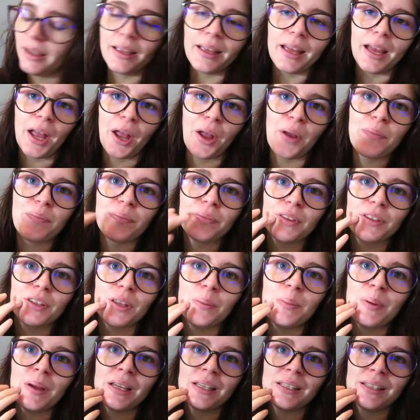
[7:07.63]
Yeah,
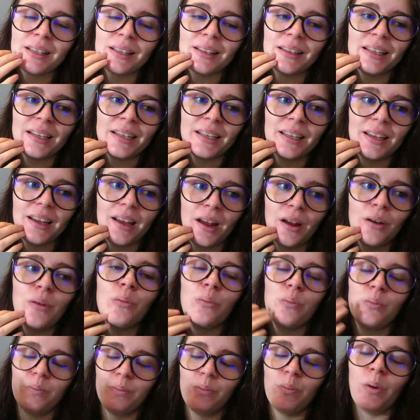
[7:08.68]
so basically
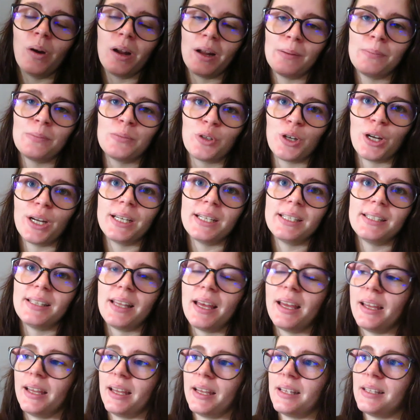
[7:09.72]
what I'm trying to
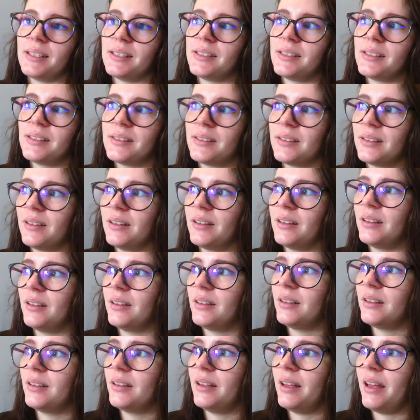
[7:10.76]
say is,
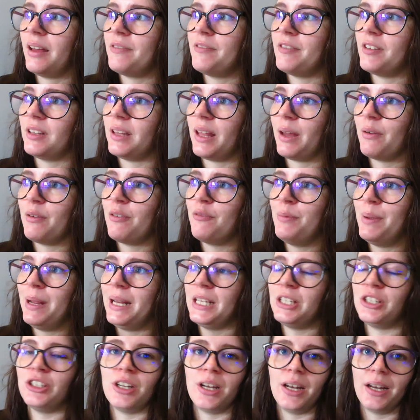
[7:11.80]
I feel like we've
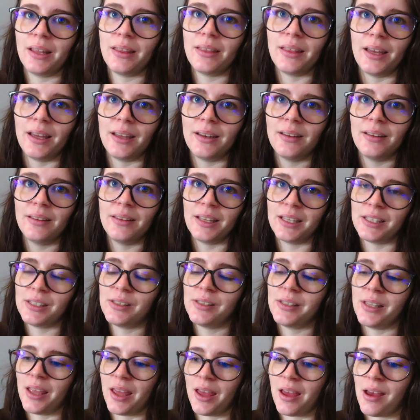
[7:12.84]
barely done anything
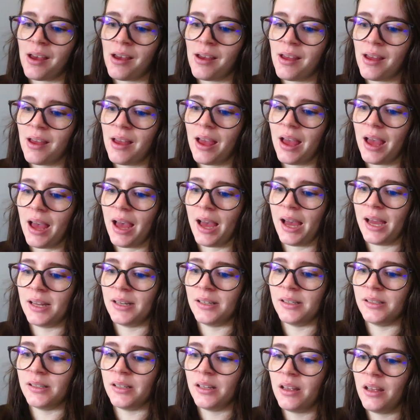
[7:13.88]
this year,
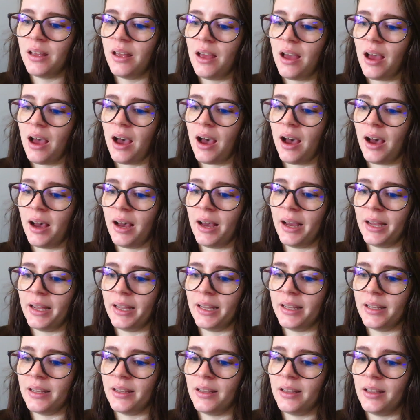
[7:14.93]
and
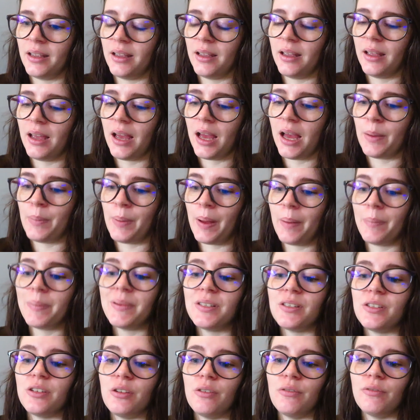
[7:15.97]
I am happy
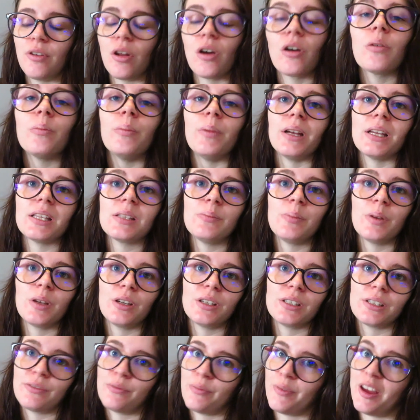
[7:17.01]
to do Vlogmas
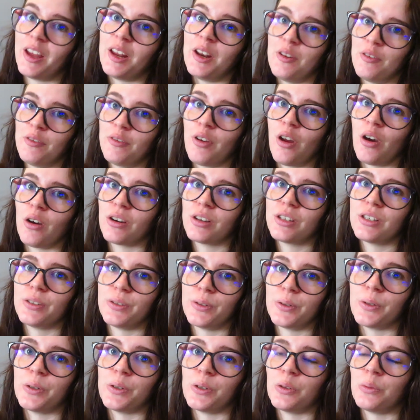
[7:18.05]
because I've barely vlogged
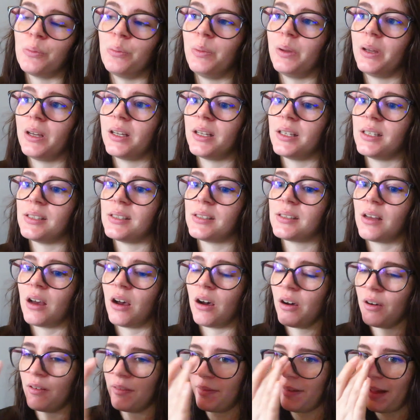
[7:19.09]
at all because
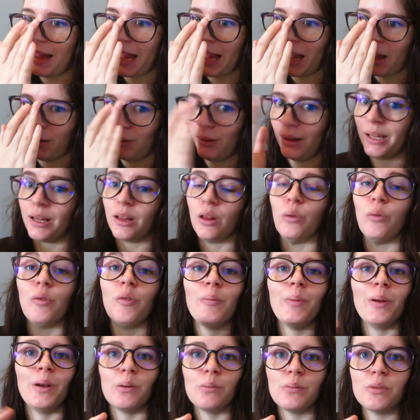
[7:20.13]
of how little we've
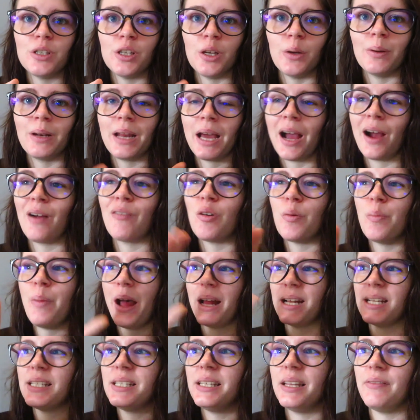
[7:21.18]
been up to and how
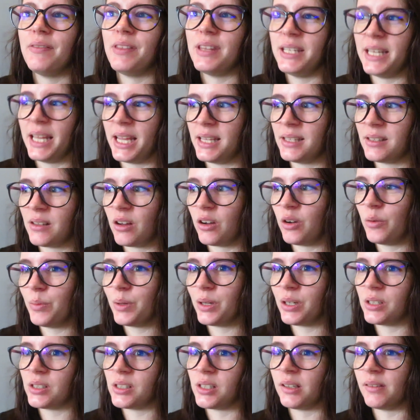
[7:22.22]
repetitive the days are
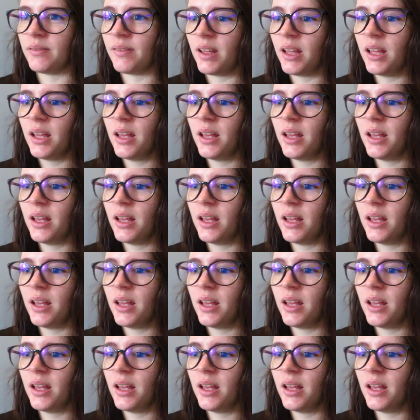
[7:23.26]
because of